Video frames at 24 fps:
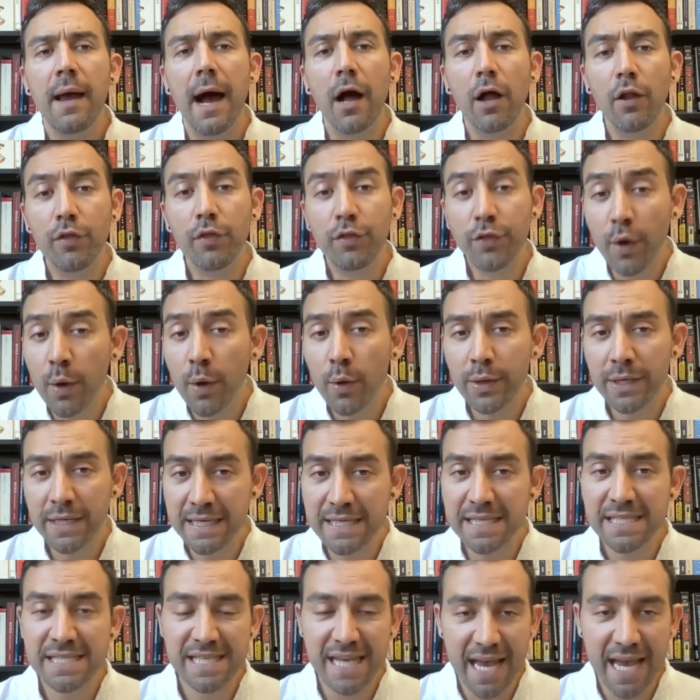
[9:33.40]
Although
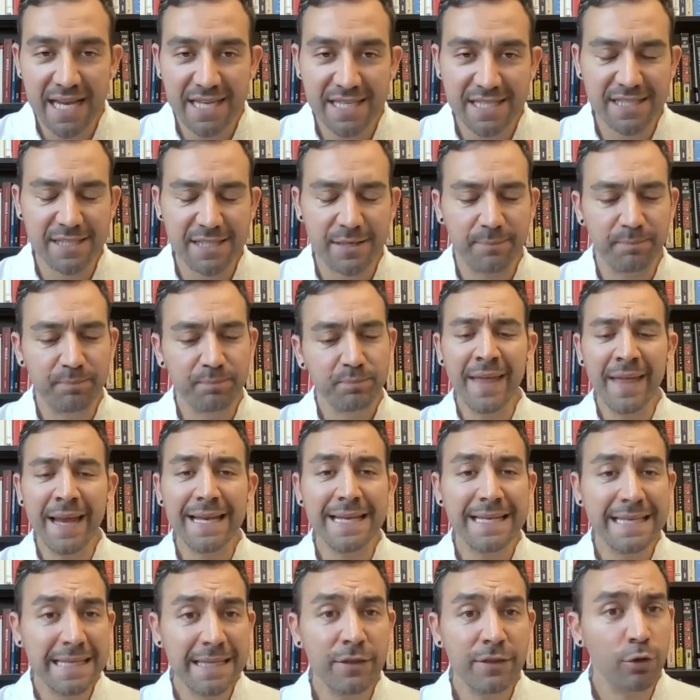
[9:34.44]
he says that
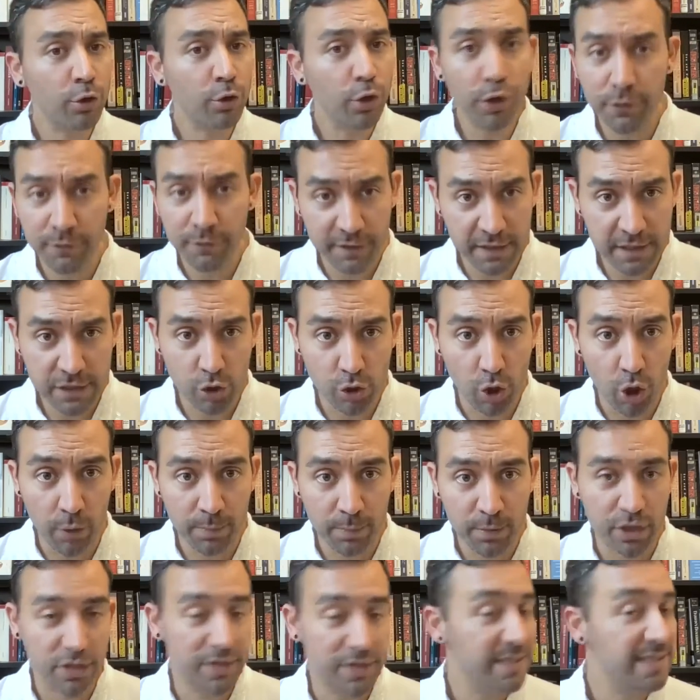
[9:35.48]
neither of these
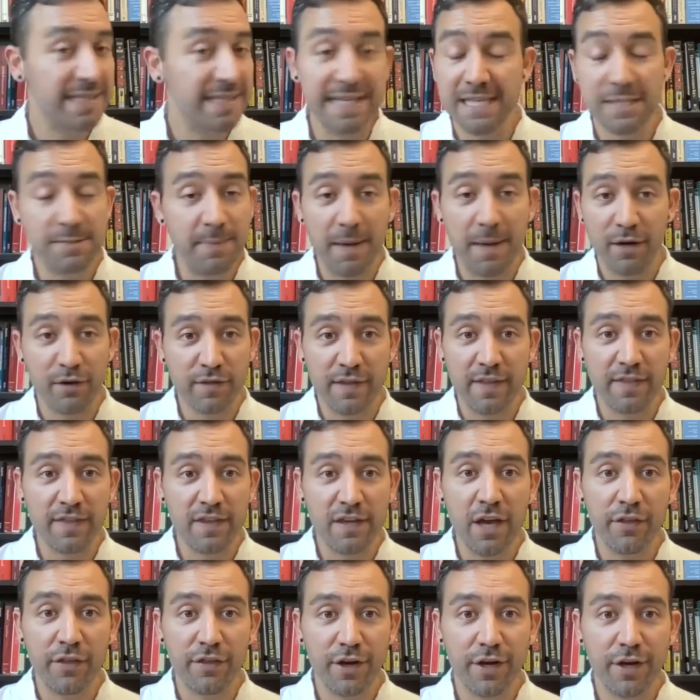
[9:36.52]
options is better than
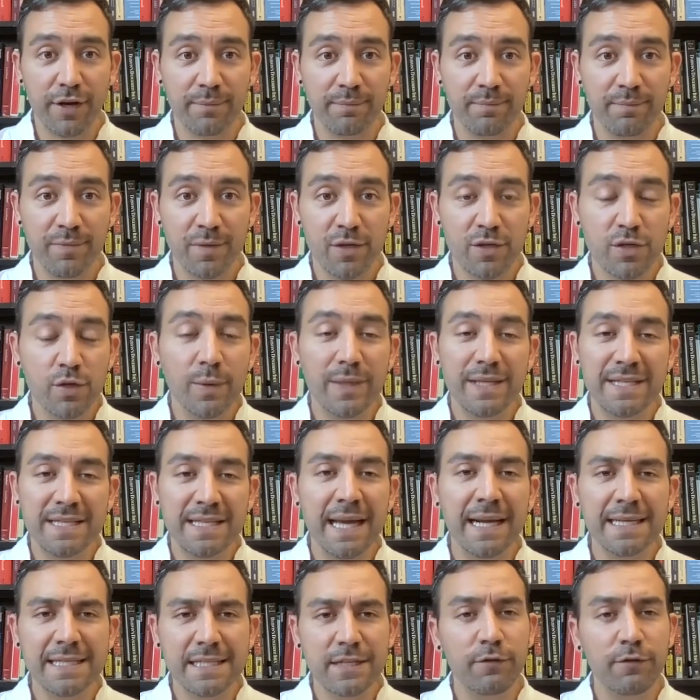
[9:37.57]
the other. So it's
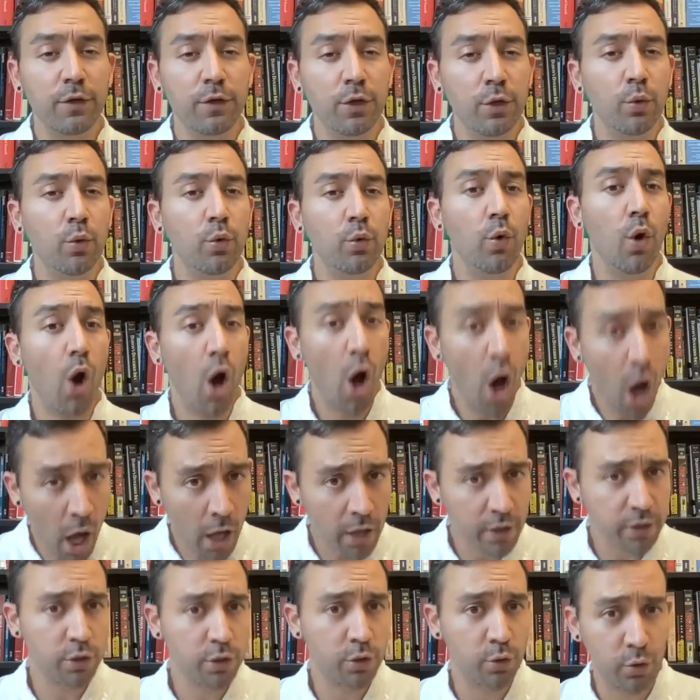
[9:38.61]
not as if you
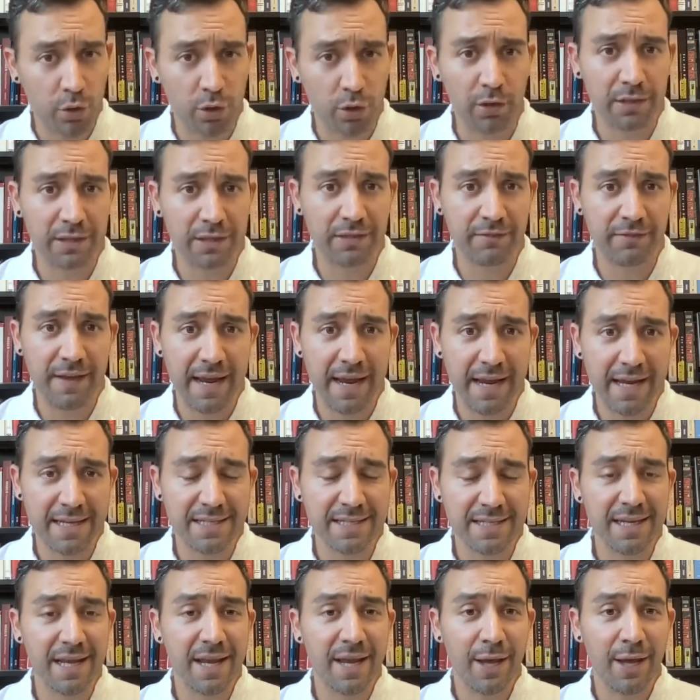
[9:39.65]
ought to
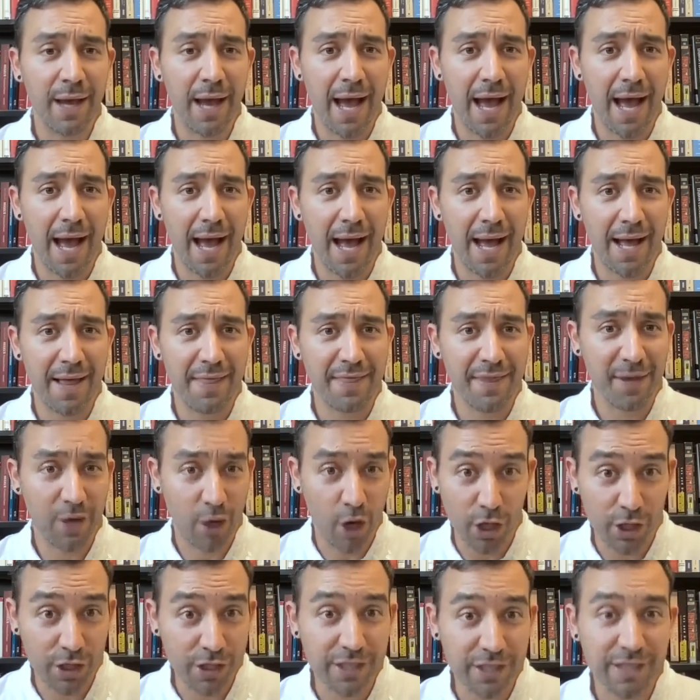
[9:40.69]
cultivate the
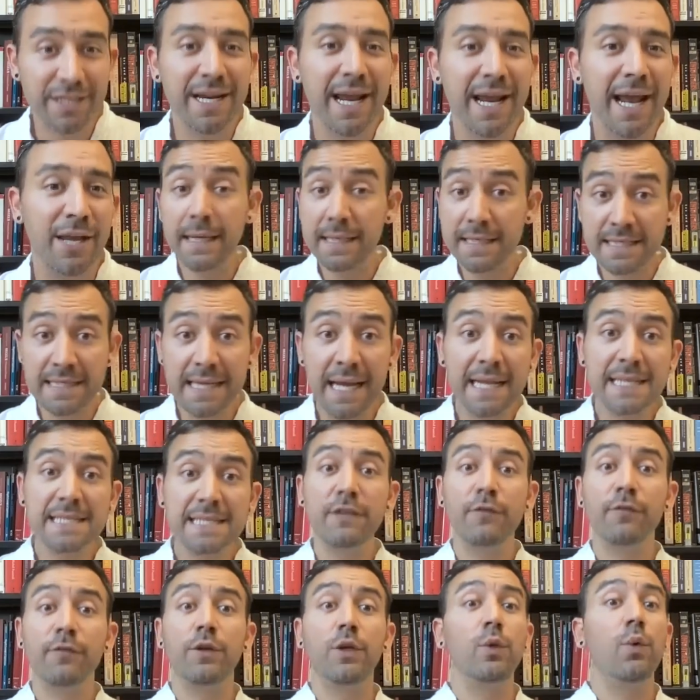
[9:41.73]
garden, and it's not as
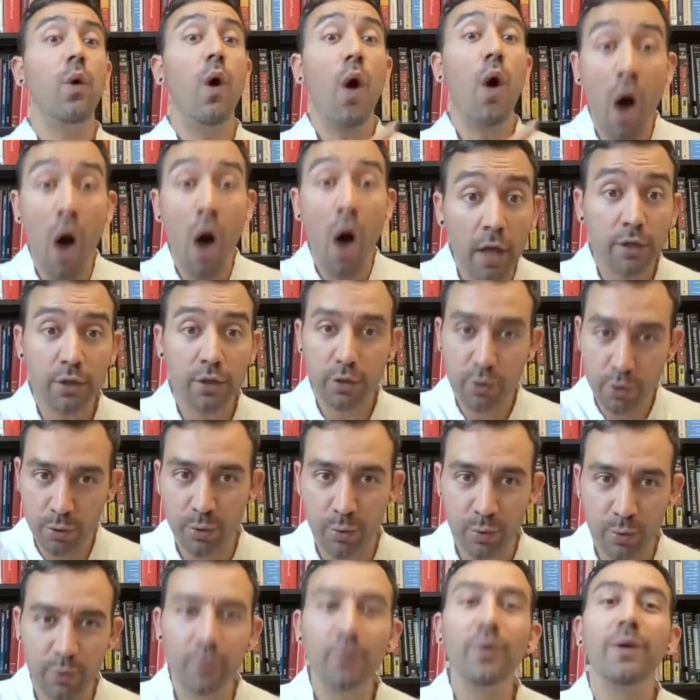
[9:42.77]
if you ought
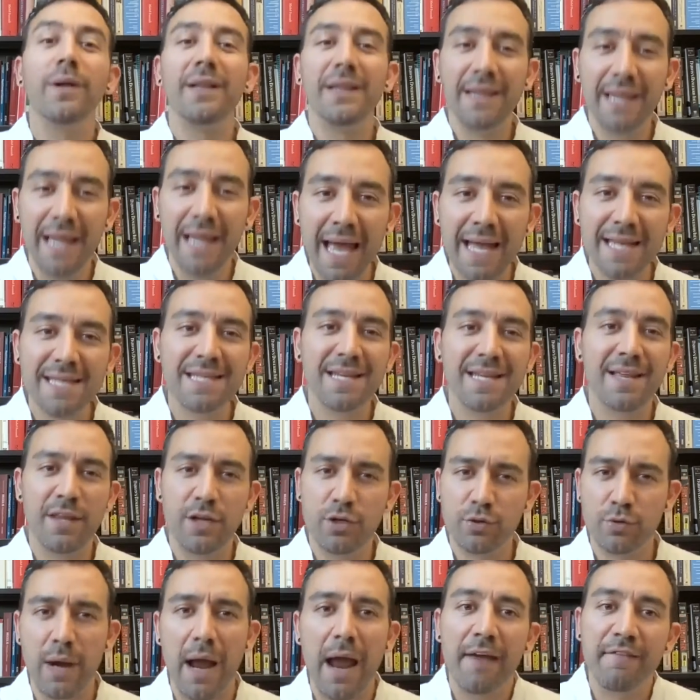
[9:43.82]
to let the
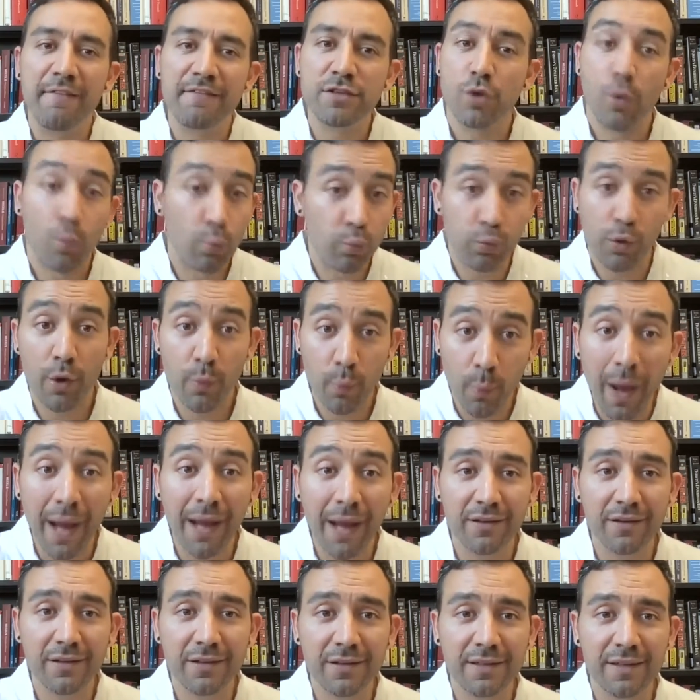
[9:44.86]
drives run
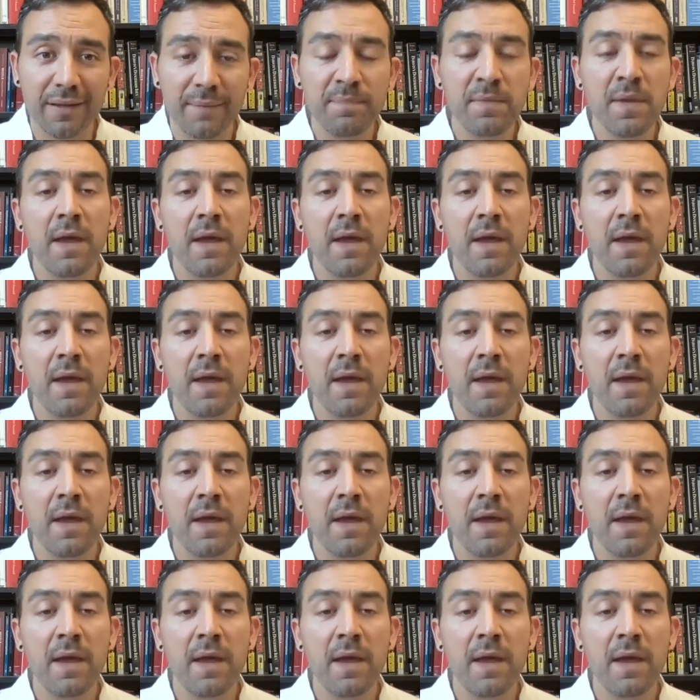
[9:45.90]
wild.